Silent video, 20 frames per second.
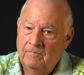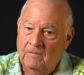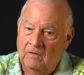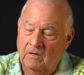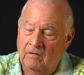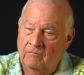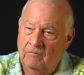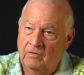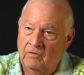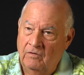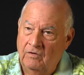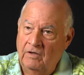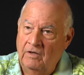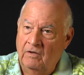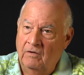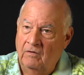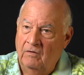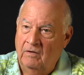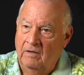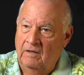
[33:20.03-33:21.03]
Governor
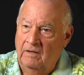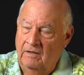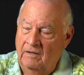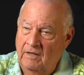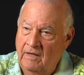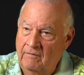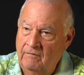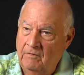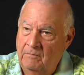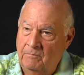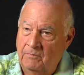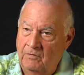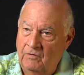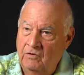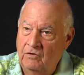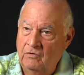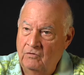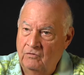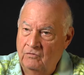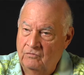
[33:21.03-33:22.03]
Deal and David
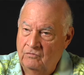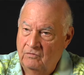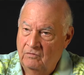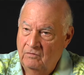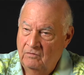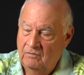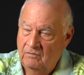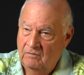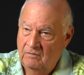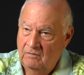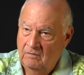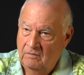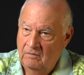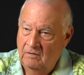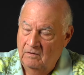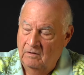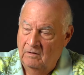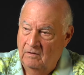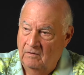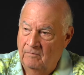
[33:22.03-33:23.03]
Perdue's
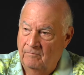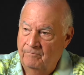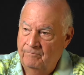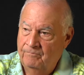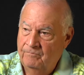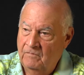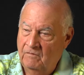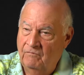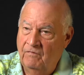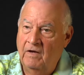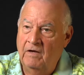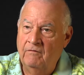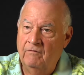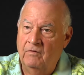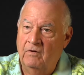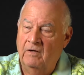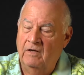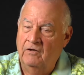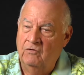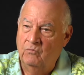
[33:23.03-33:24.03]
um,
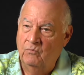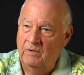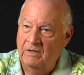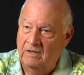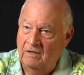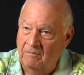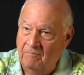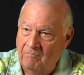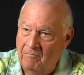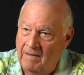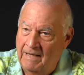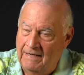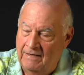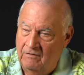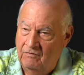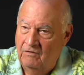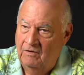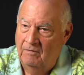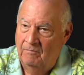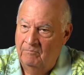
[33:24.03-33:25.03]
favor as we could make
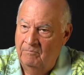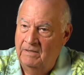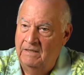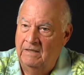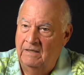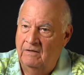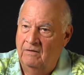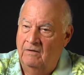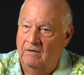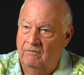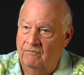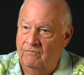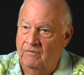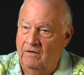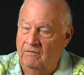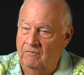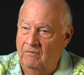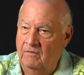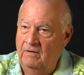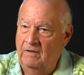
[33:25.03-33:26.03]
them be in their
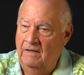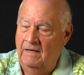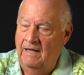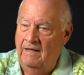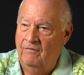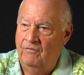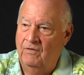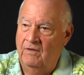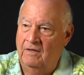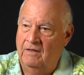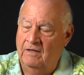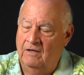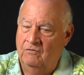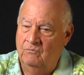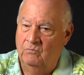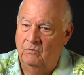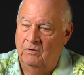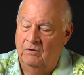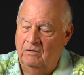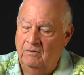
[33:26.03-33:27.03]
favor. And I think that's
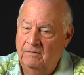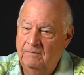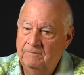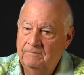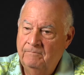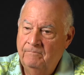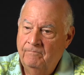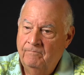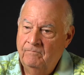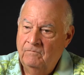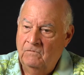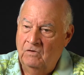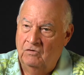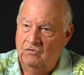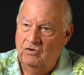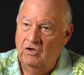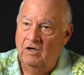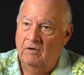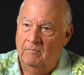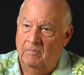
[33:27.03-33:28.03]
what the
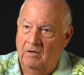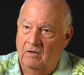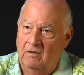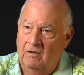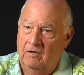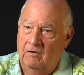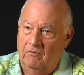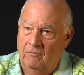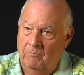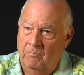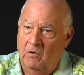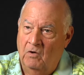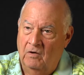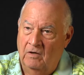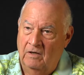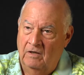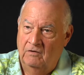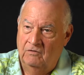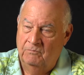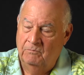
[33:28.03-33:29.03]
chairman of the
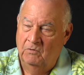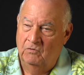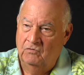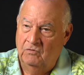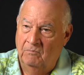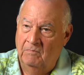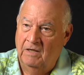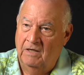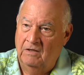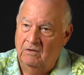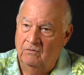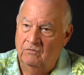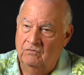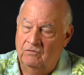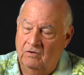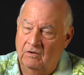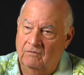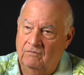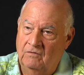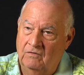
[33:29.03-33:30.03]
party is supposed to make those tough